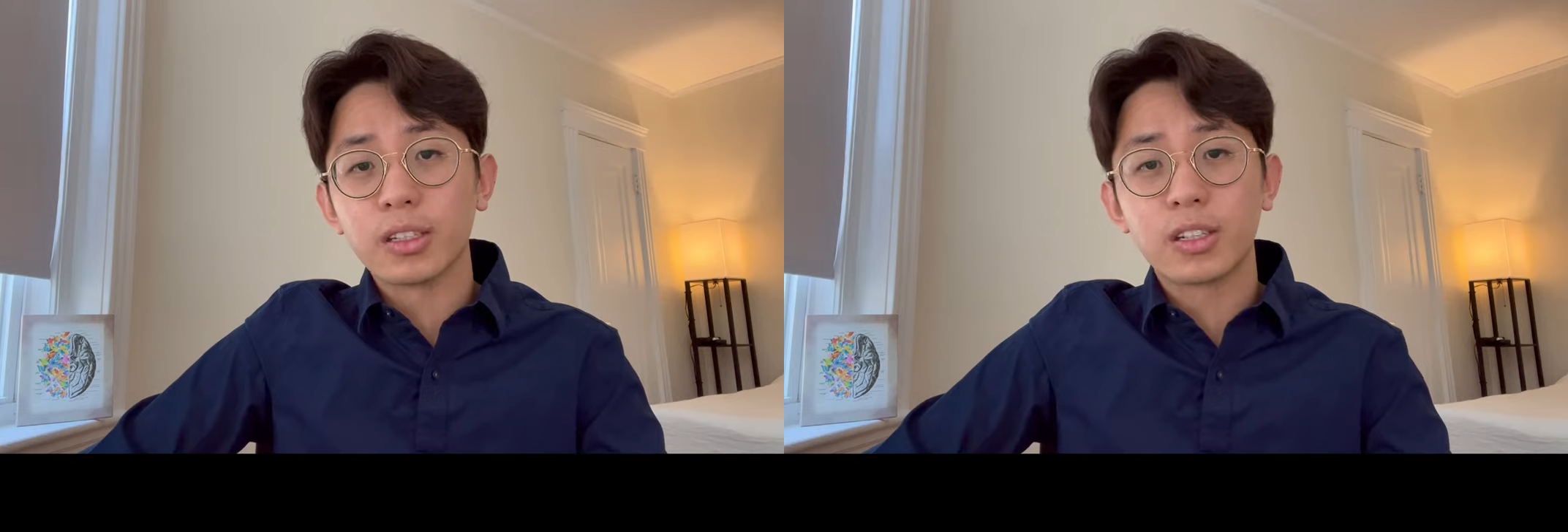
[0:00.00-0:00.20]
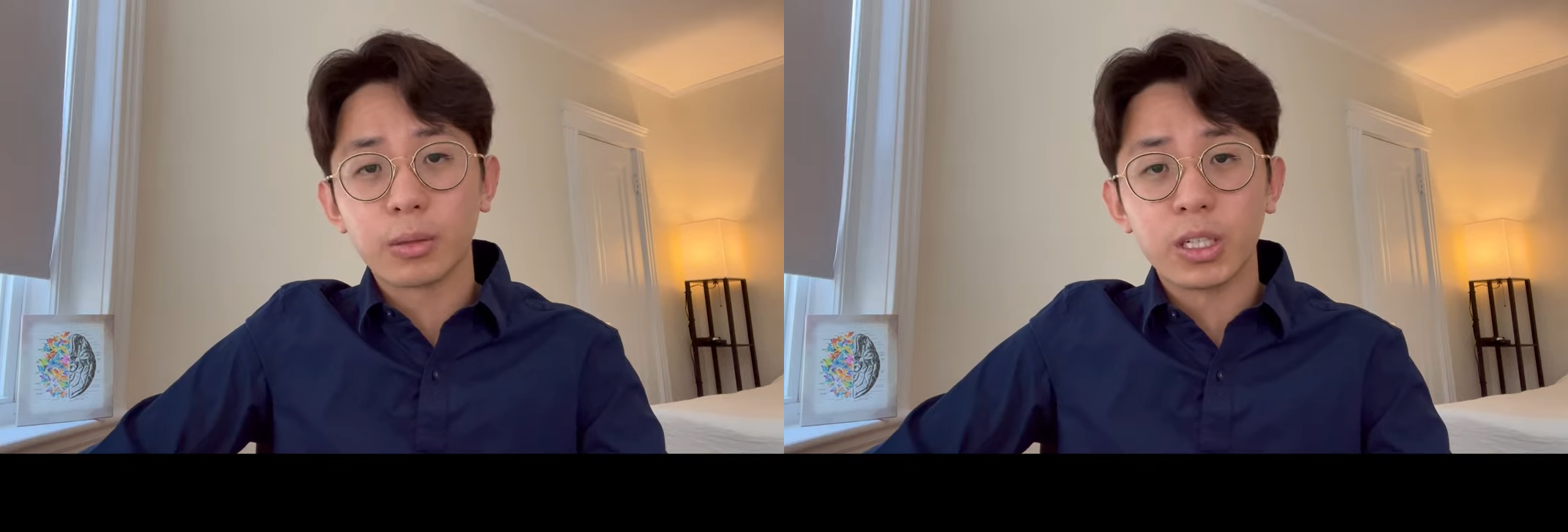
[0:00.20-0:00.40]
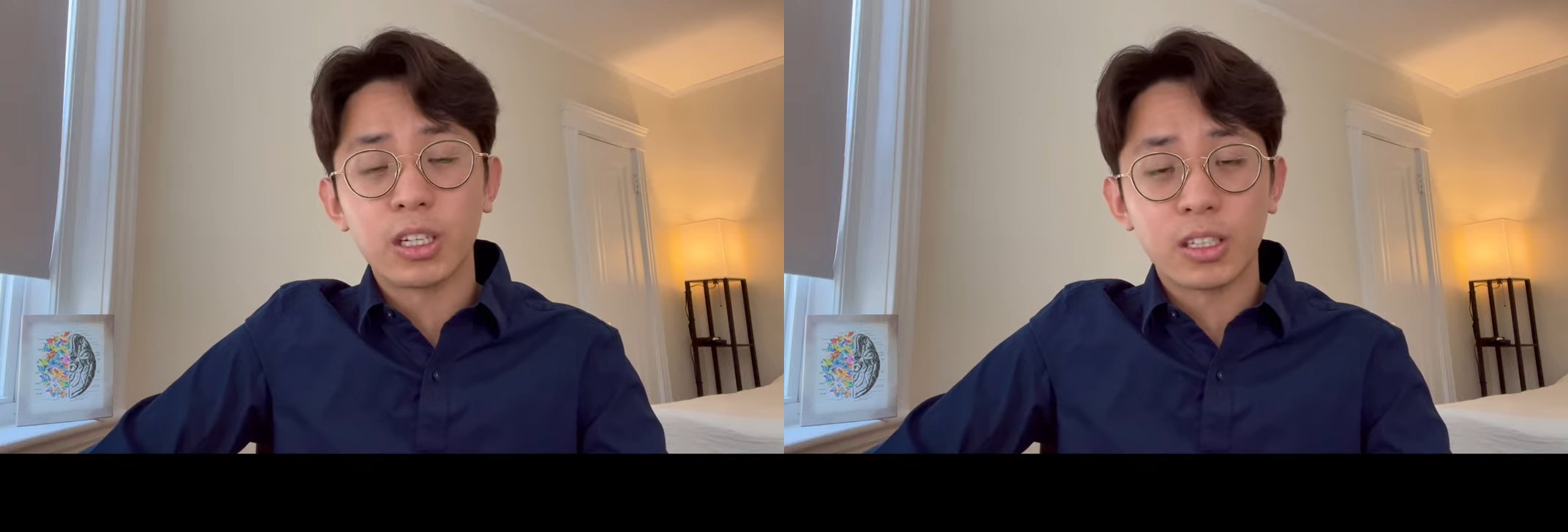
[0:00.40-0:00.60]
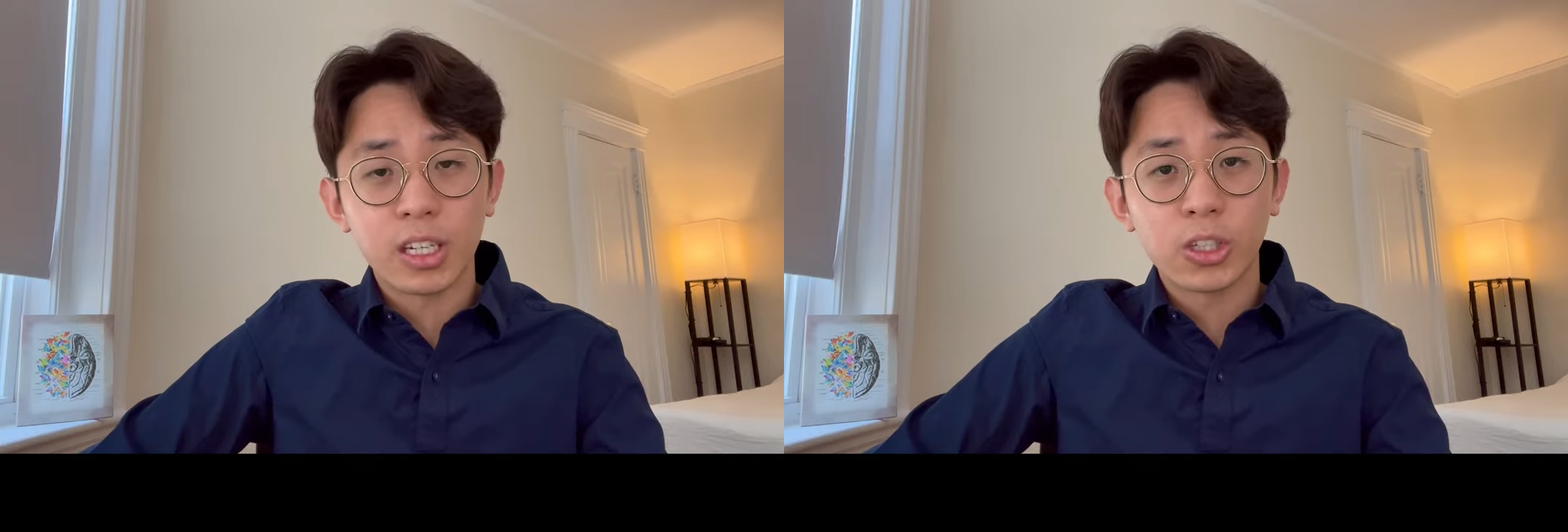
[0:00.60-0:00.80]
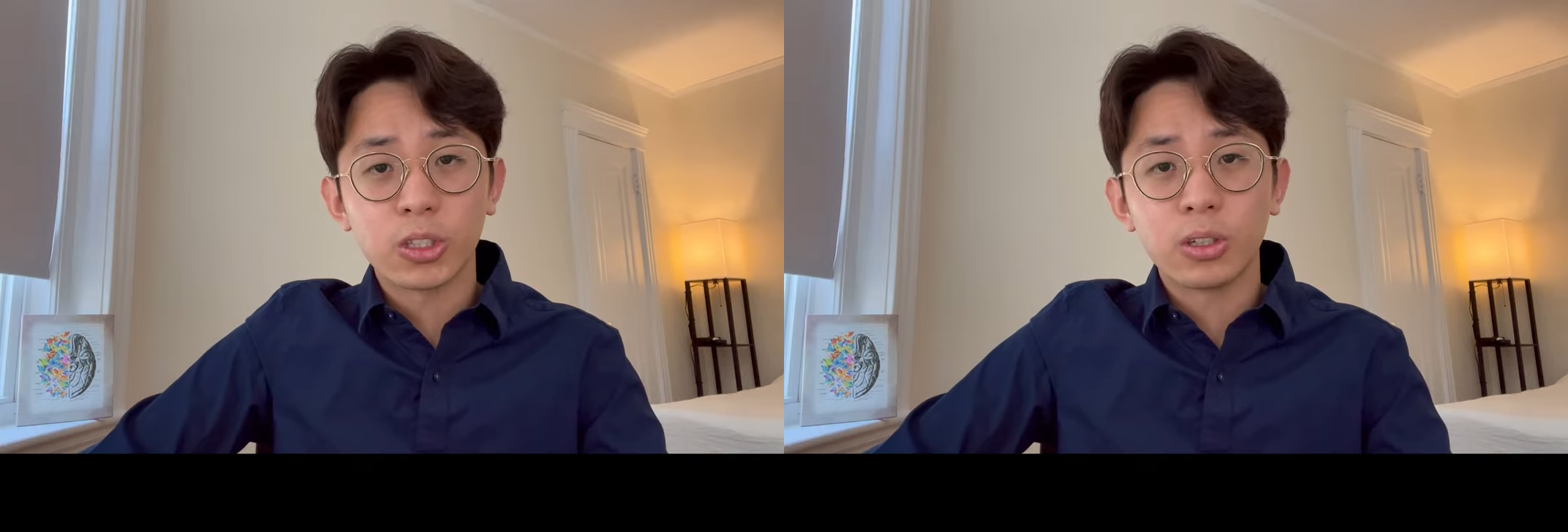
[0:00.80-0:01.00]

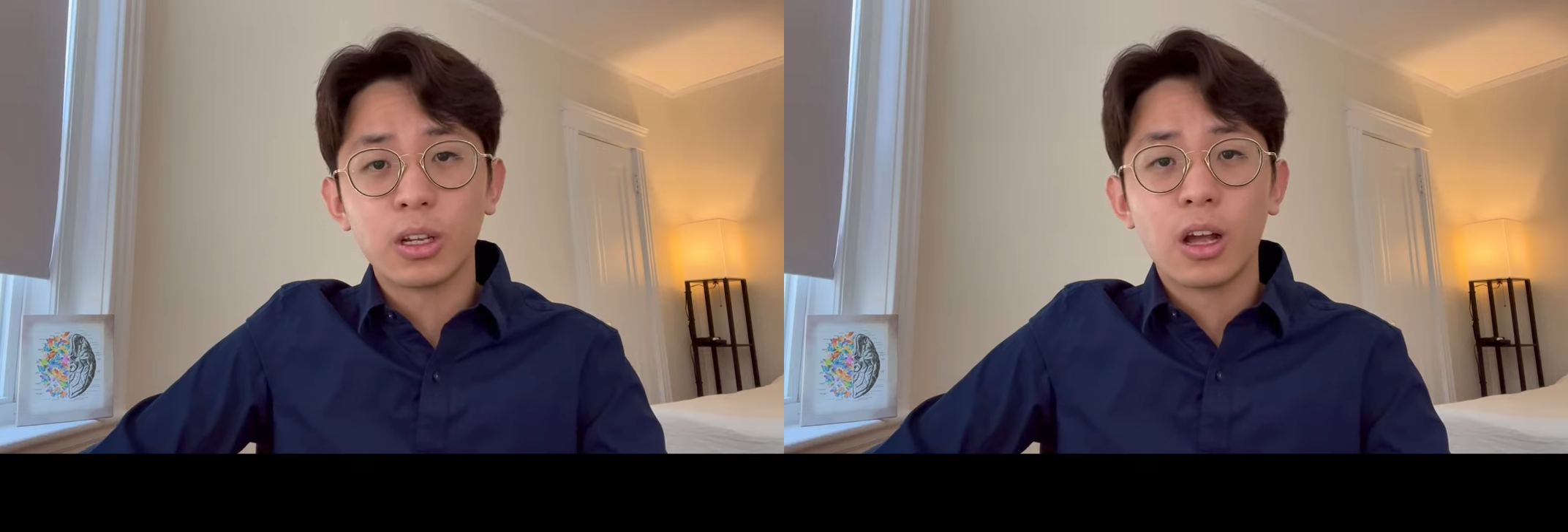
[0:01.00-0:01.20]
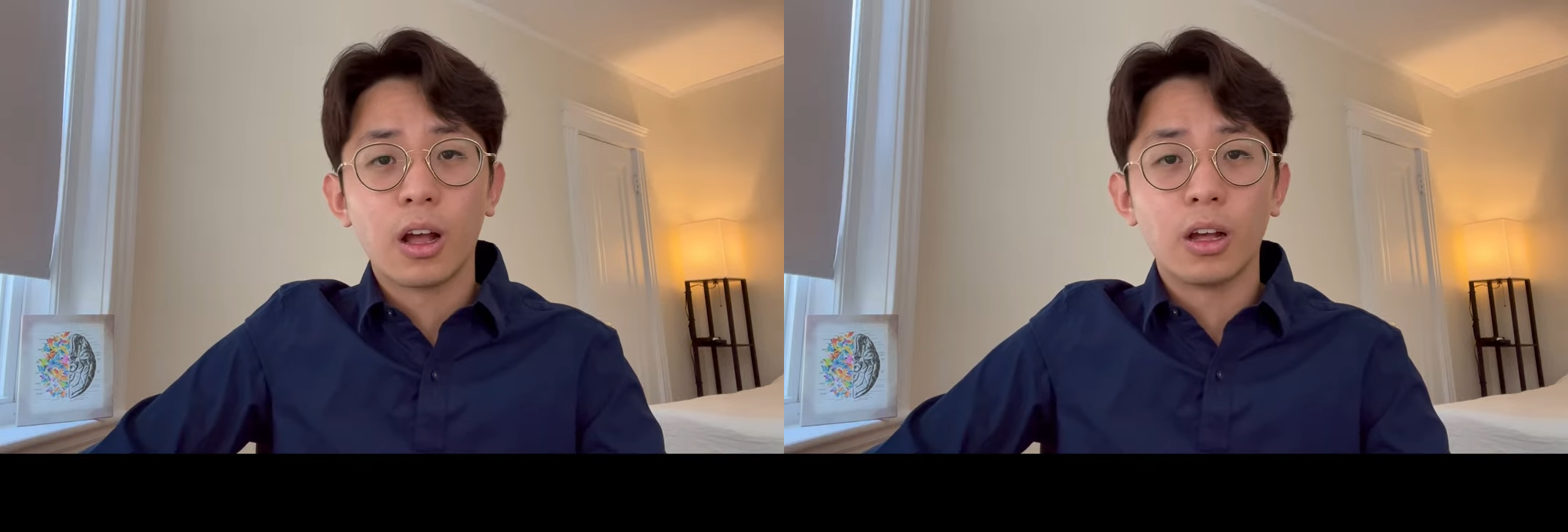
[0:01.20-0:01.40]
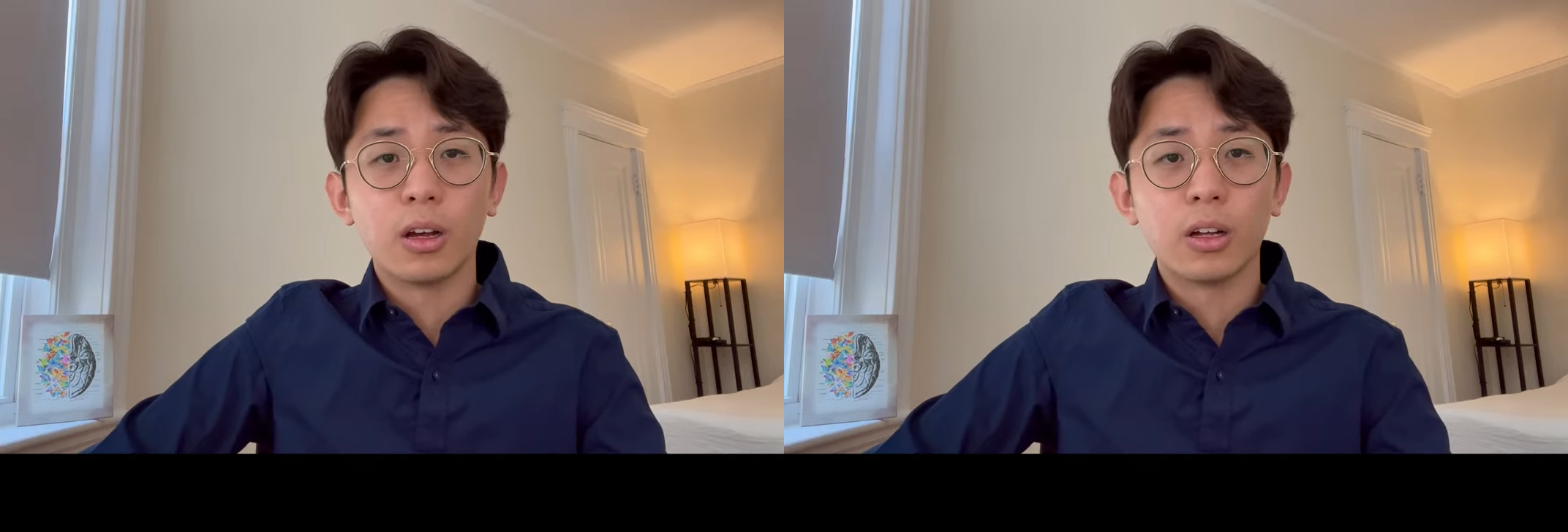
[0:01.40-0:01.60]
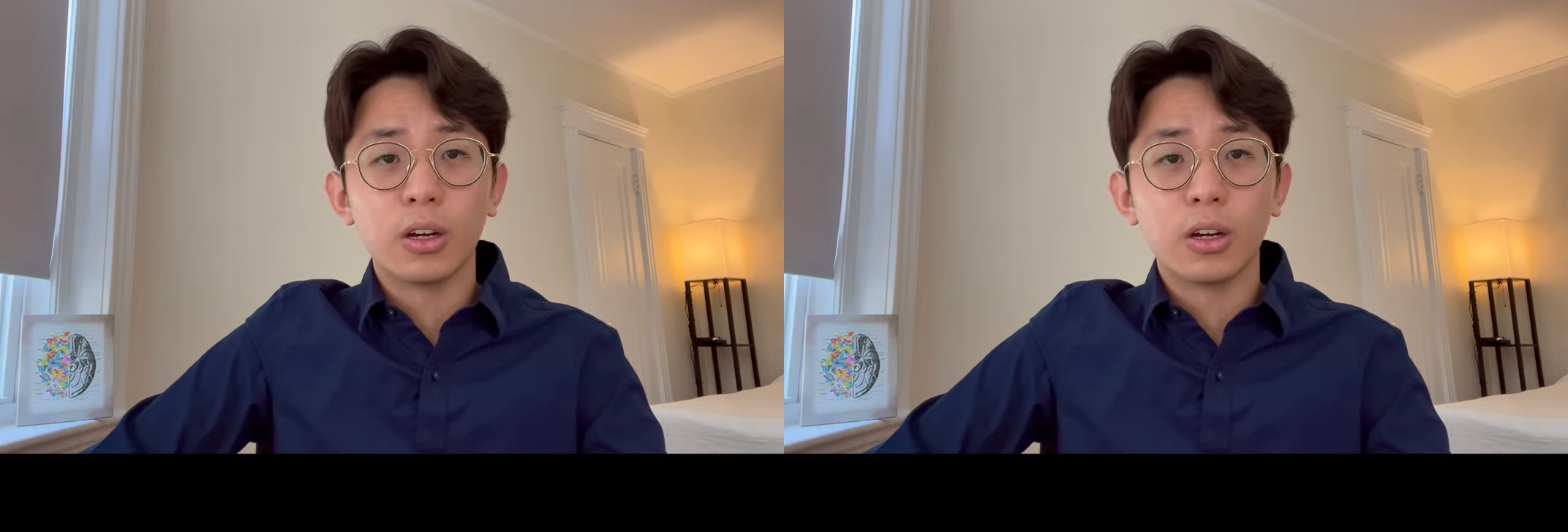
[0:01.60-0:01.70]
stigmatization uh,